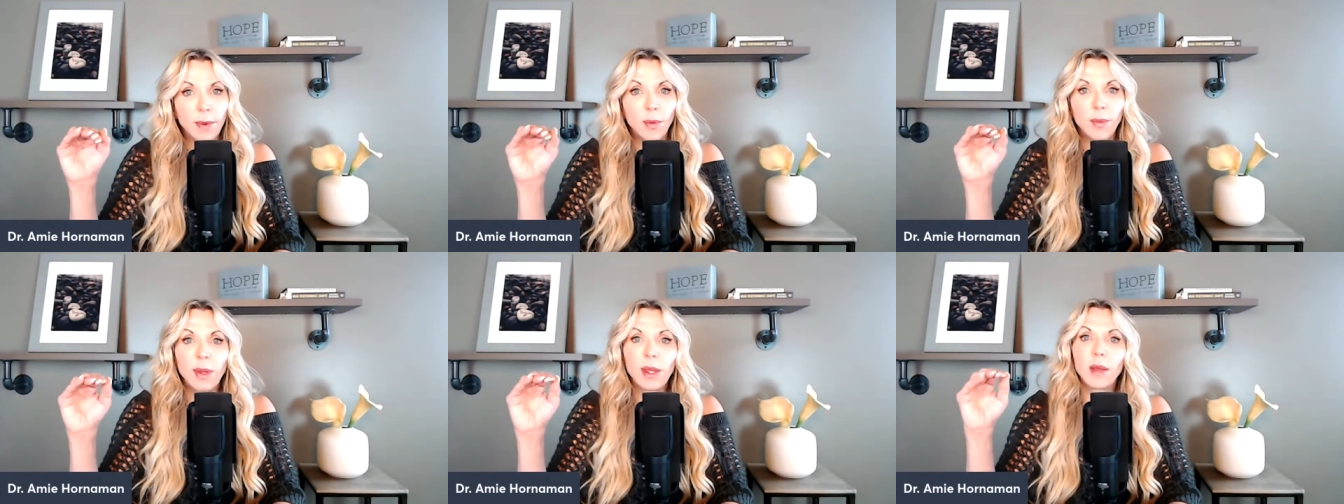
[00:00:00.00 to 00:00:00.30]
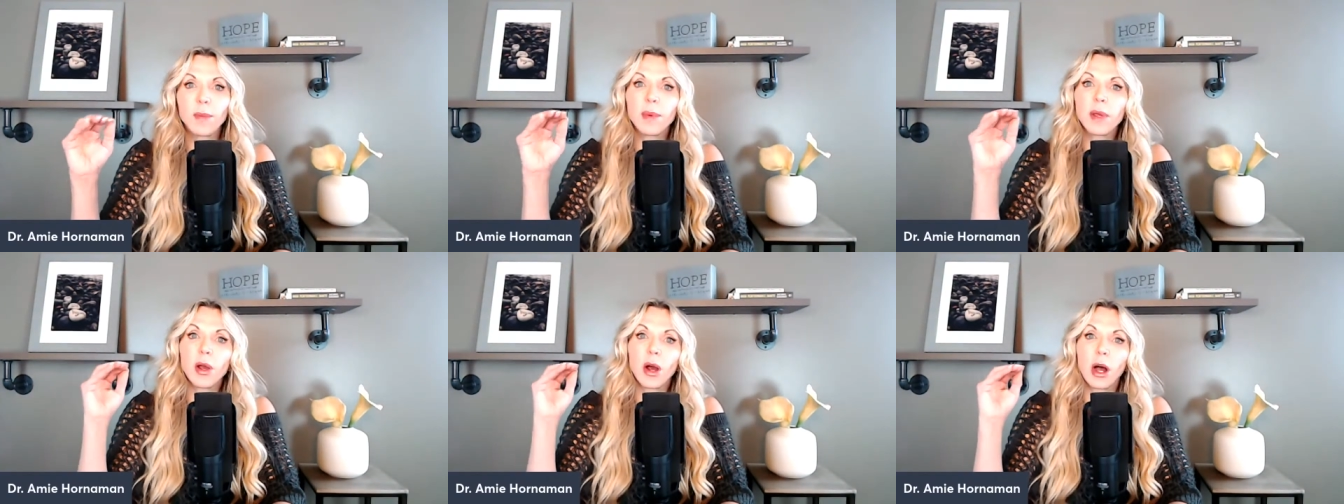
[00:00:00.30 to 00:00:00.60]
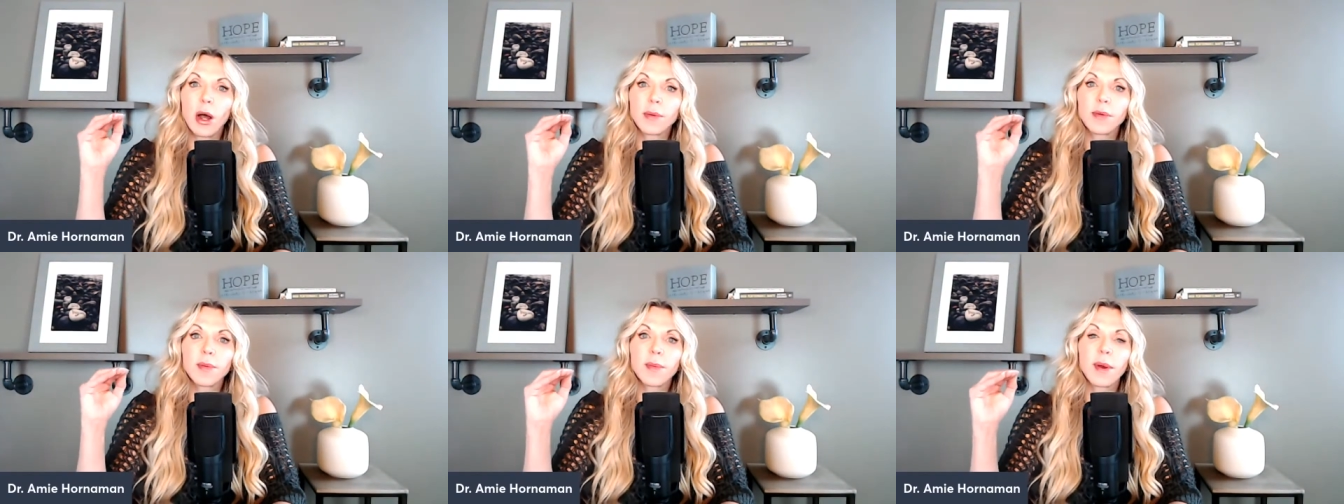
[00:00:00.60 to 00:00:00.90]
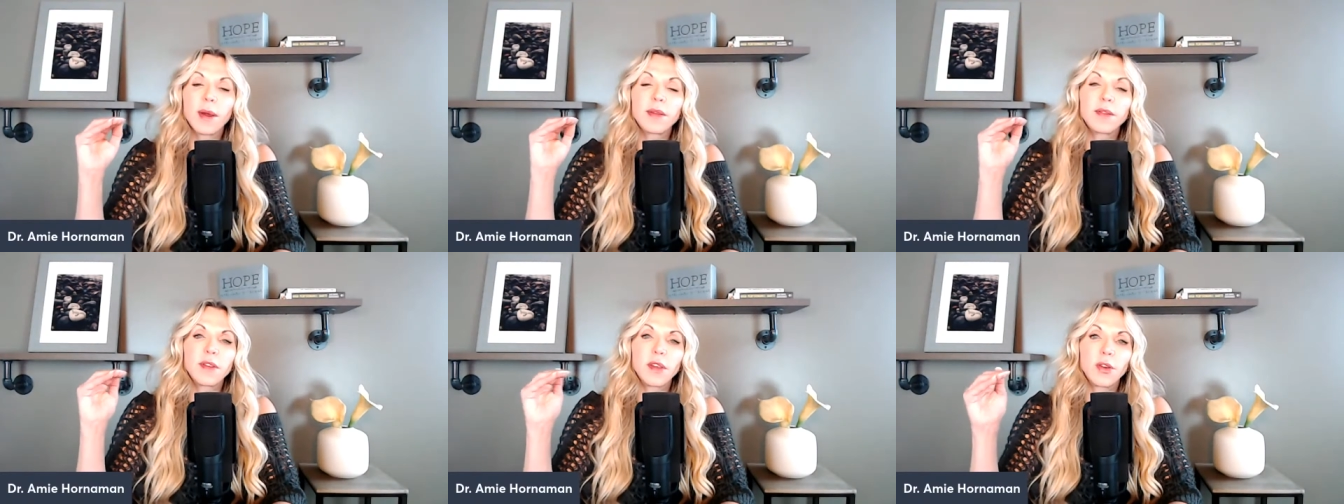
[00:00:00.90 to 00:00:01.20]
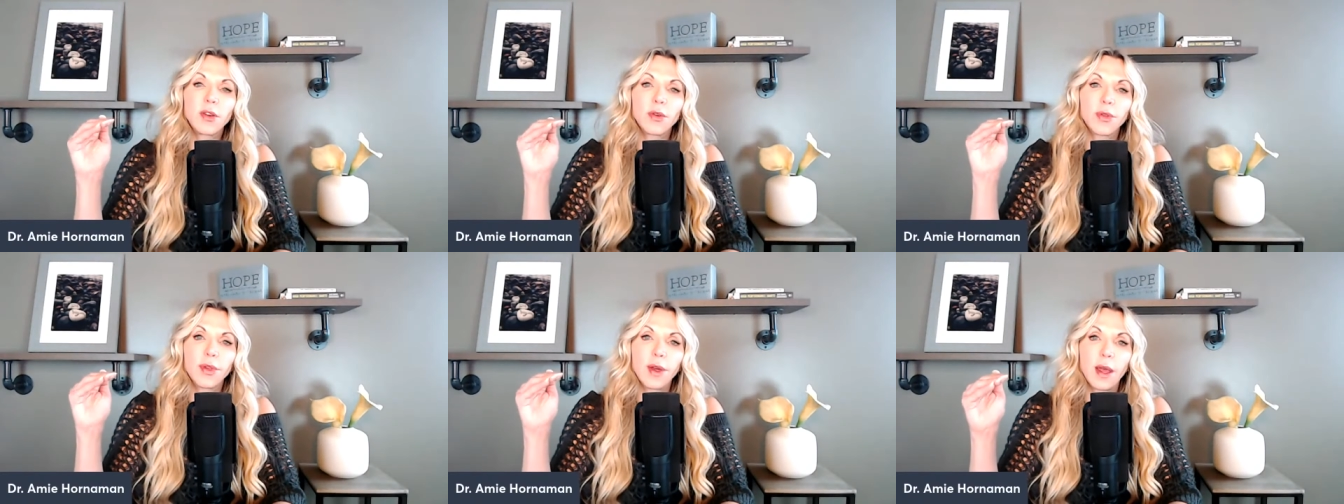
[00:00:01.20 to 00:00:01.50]
and we can be optimizing
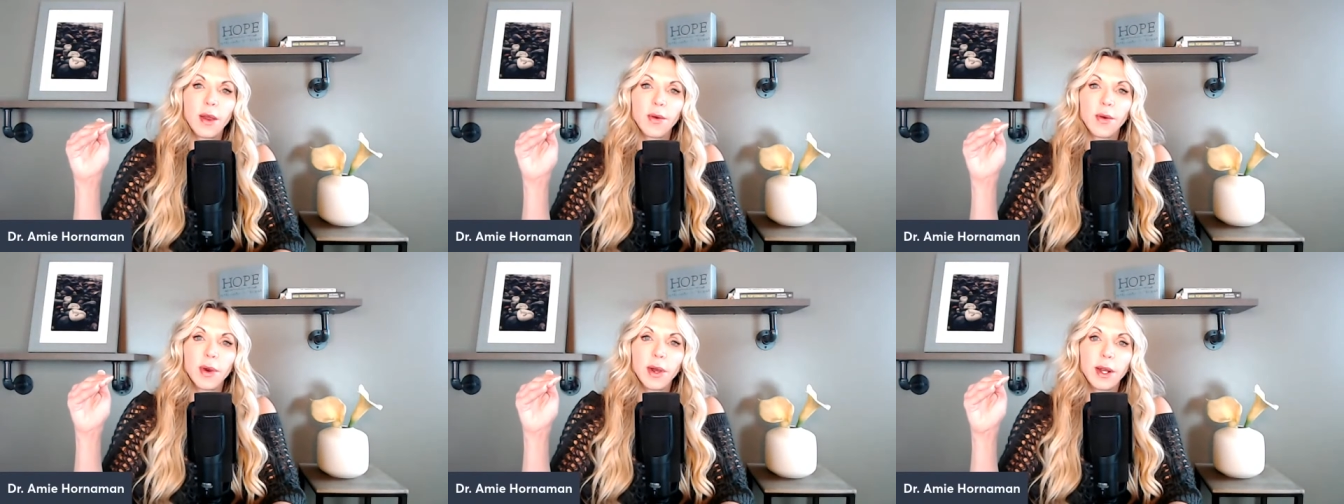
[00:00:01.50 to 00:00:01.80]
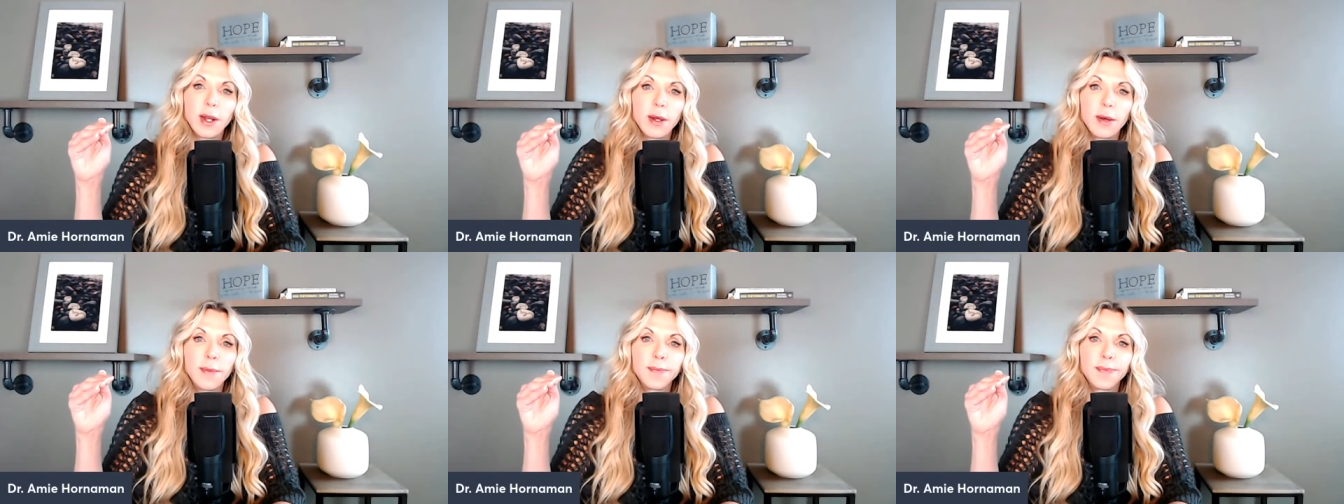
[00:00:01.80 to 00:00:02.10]
your thyroid.